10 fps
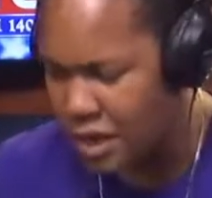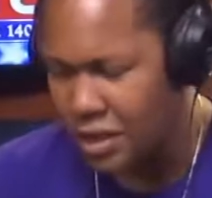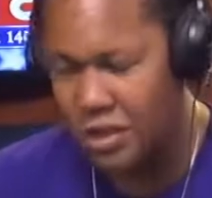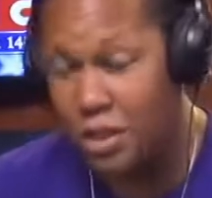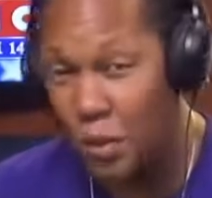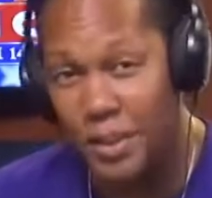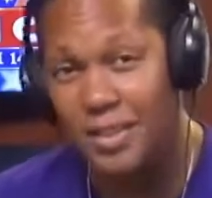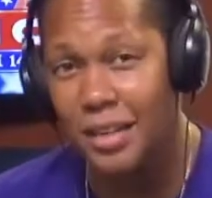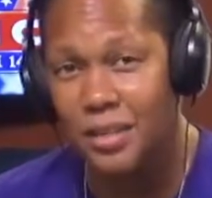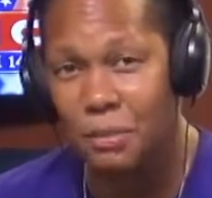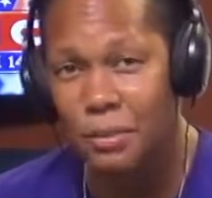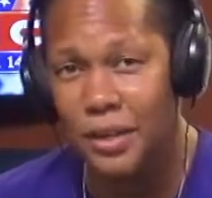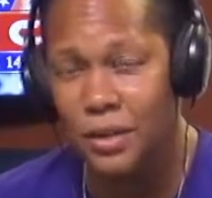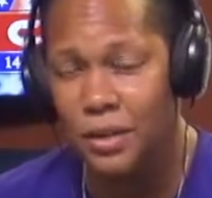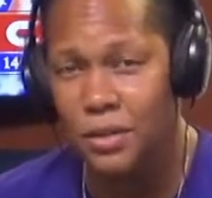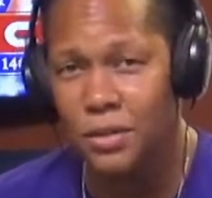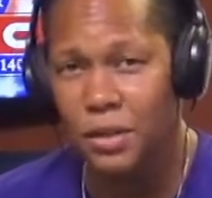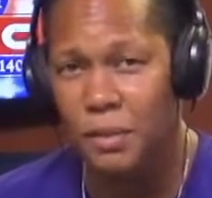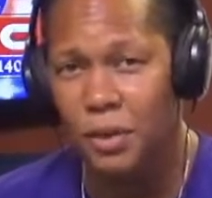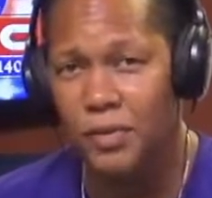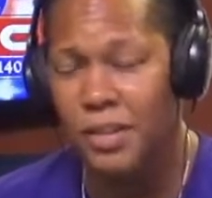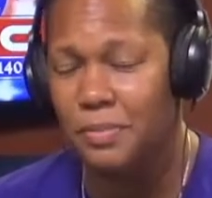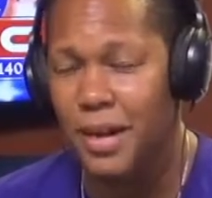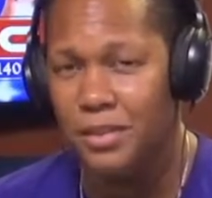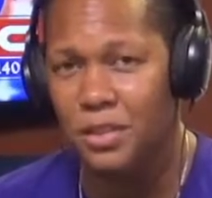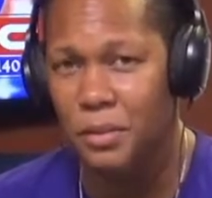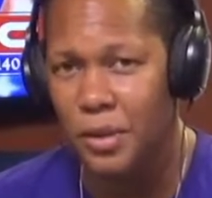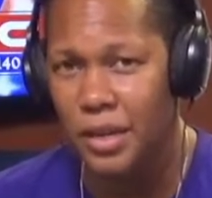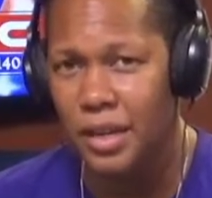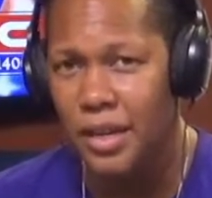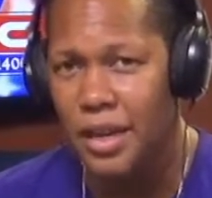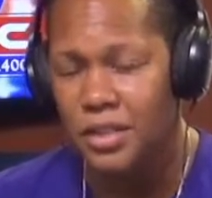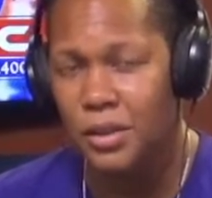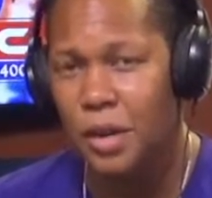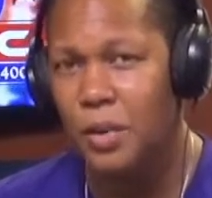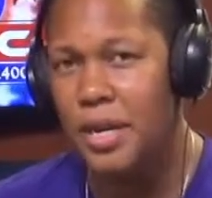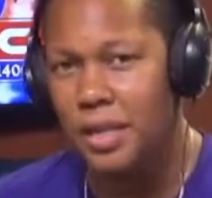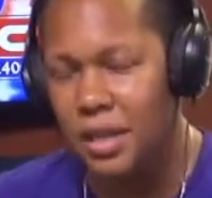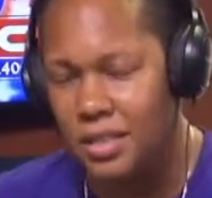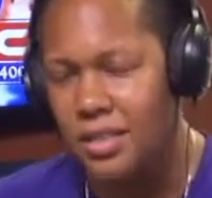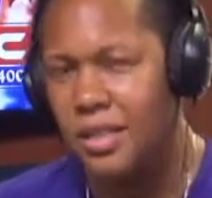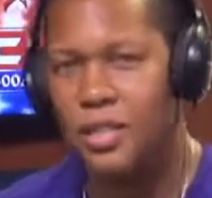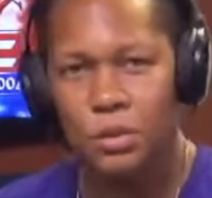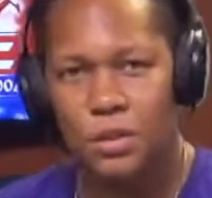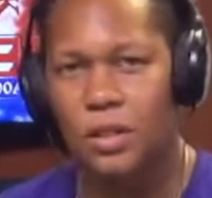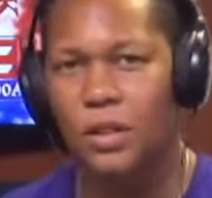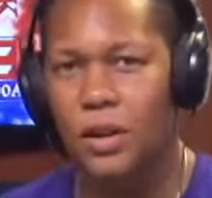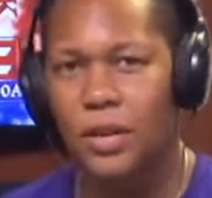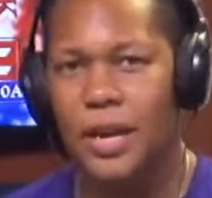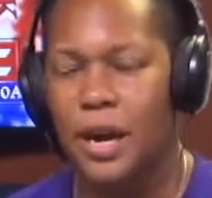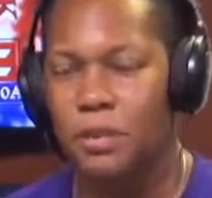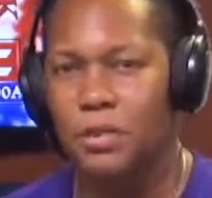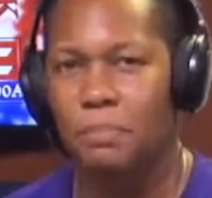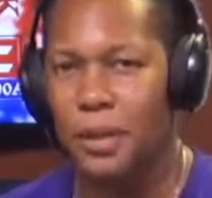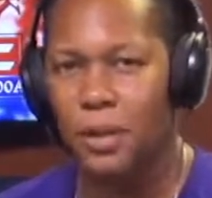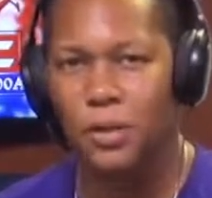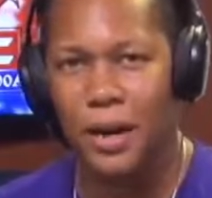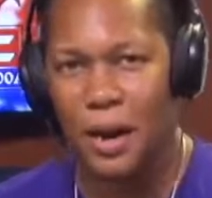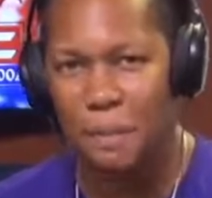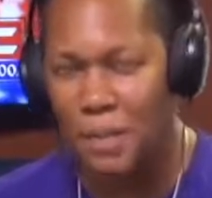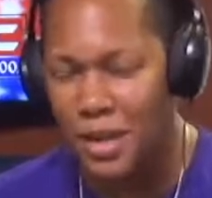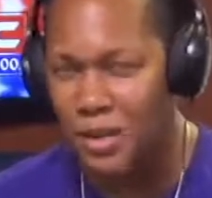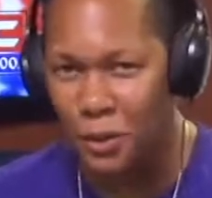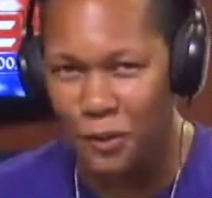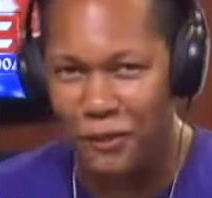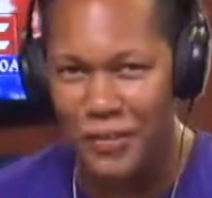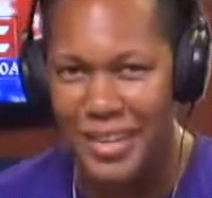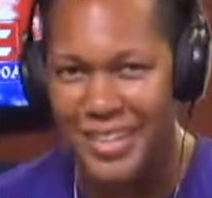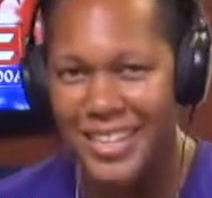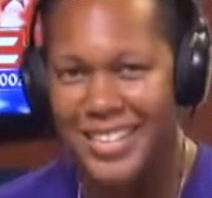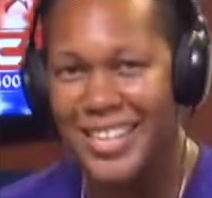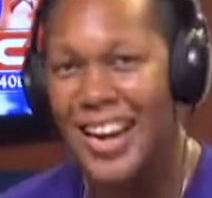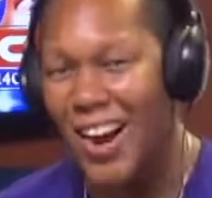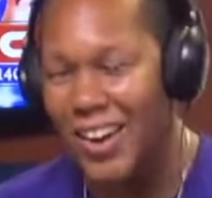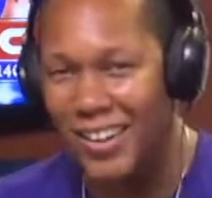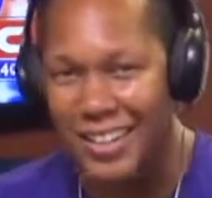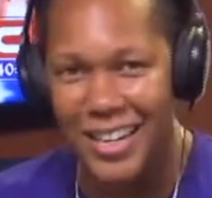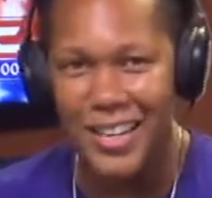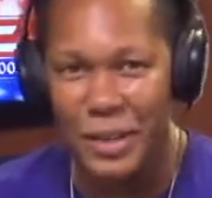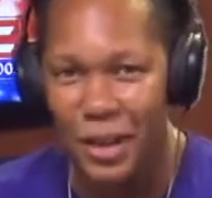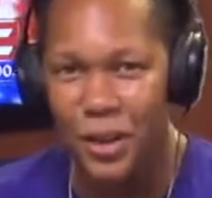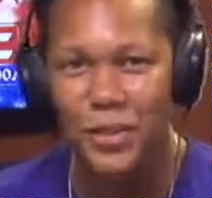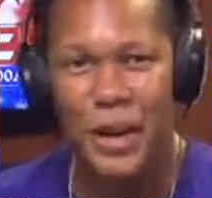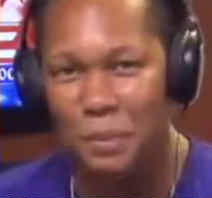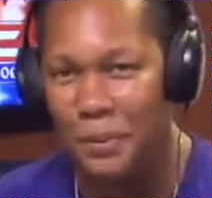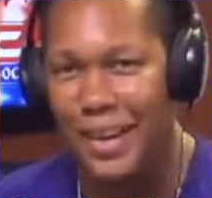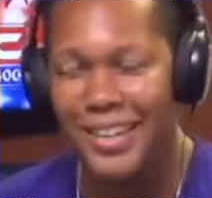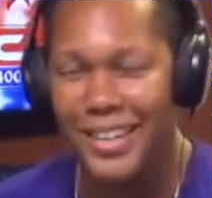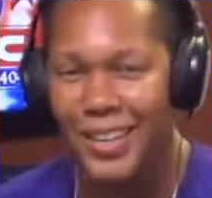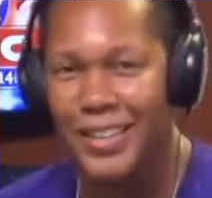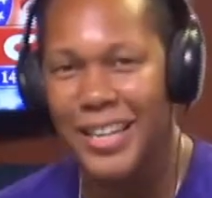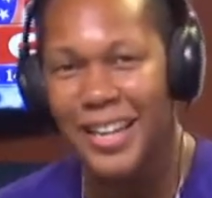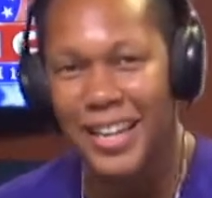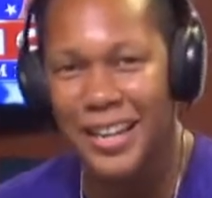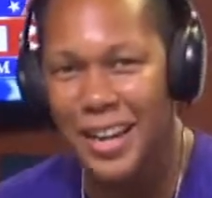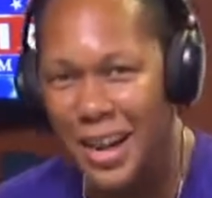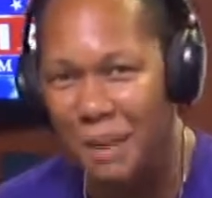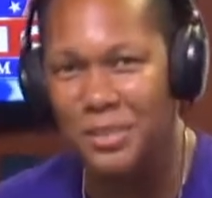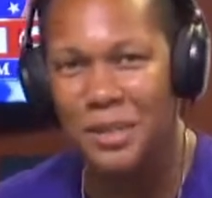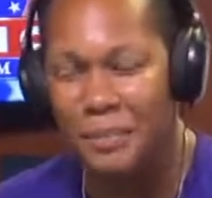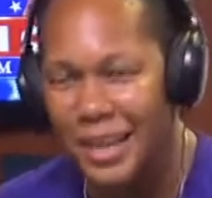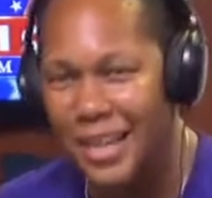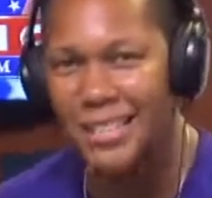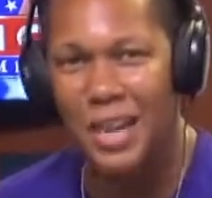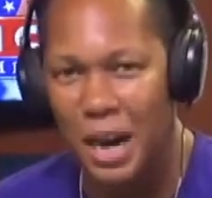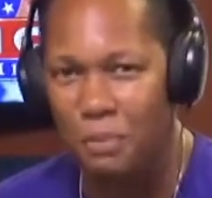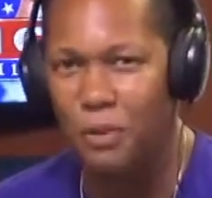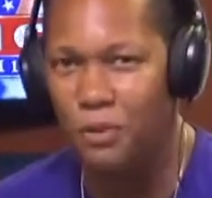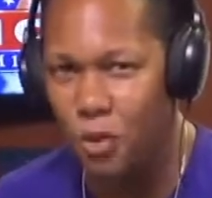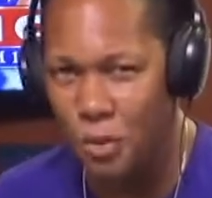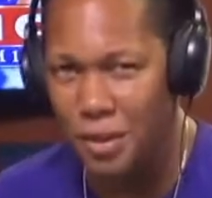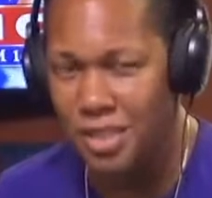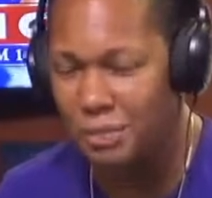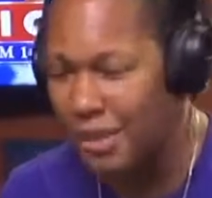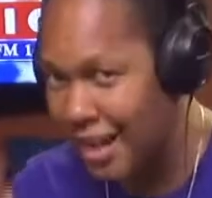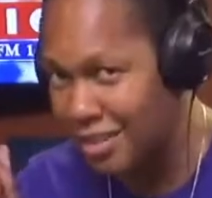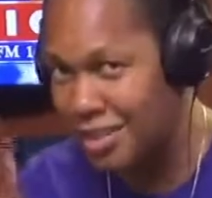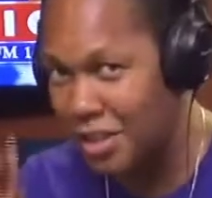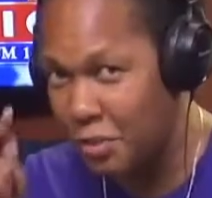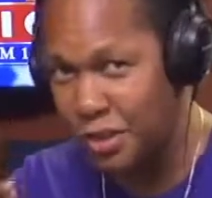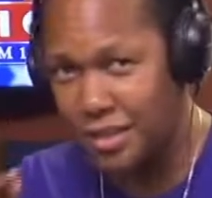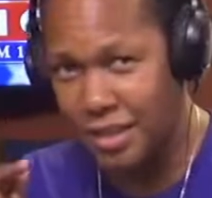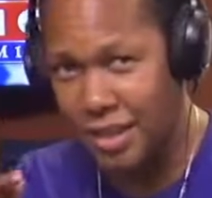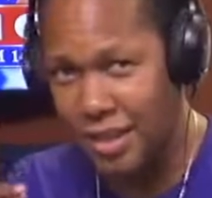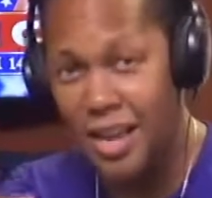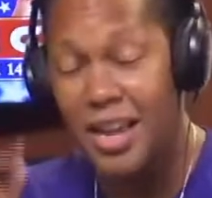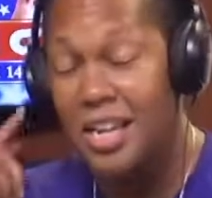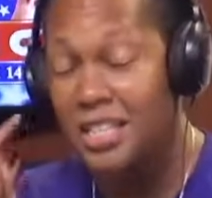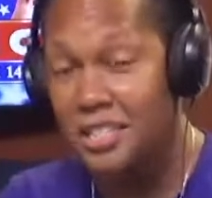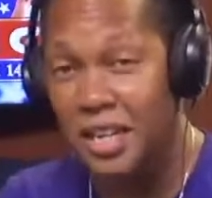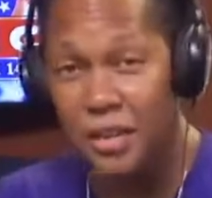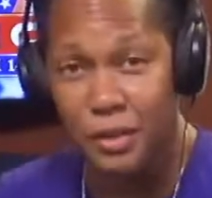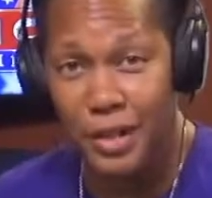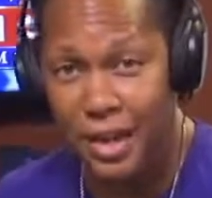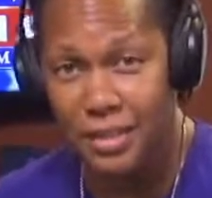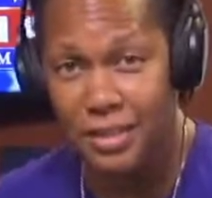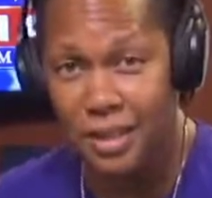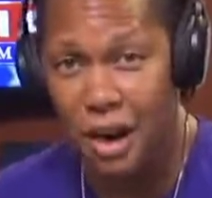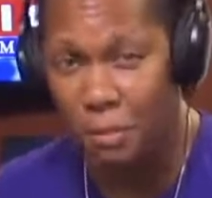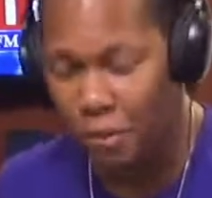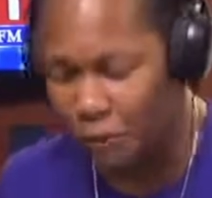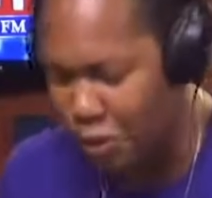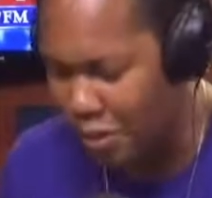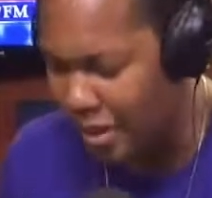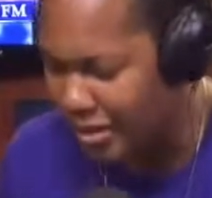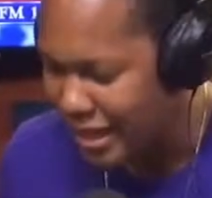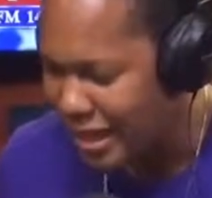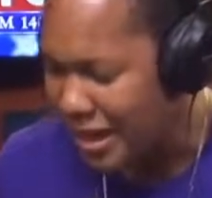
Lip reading: So excited to bring her to the Mental Fitness Matters community so that we can continue to learn how to build our mental fitness, our gut health, our brain health, and optimize our performance. But as she would say, synchronize our performance.